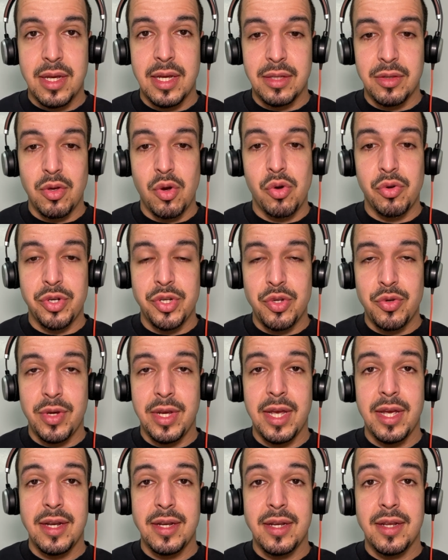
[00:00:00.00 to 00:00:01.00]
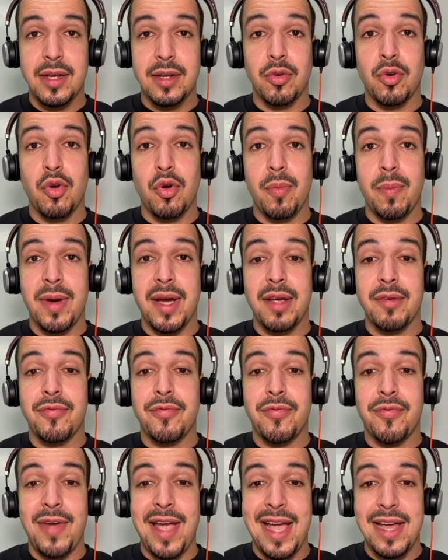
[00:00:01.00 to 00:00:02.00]
And the older you get, it'll go by
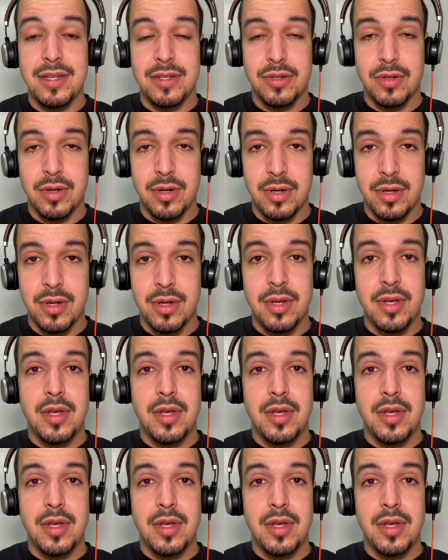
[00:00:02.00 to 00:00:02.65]
faster.